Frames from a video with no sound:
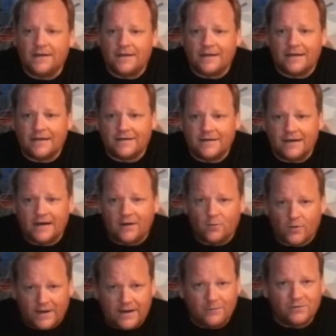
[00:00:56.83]
and uh,
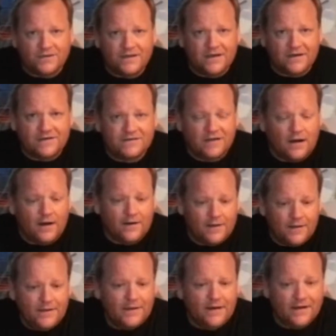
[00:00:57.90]
we're able to get it done
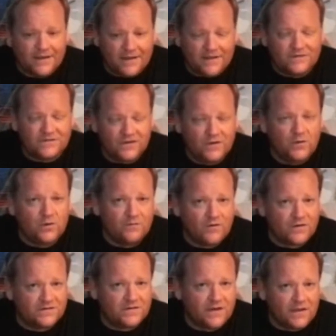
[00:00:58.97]
against the
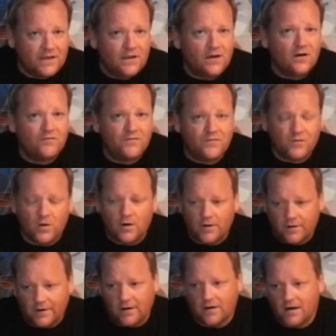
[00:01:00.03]
University of
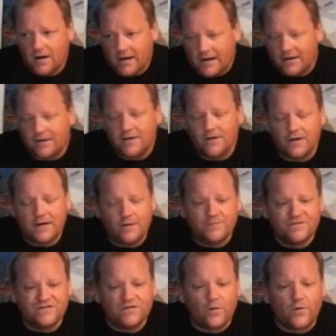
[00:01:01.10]
Florida. All right, here
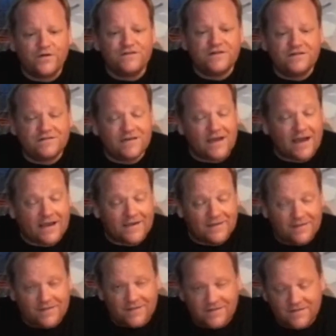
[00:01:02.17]
comes Georgia Tech.
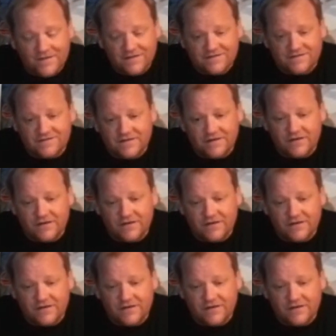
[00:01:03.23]
This is a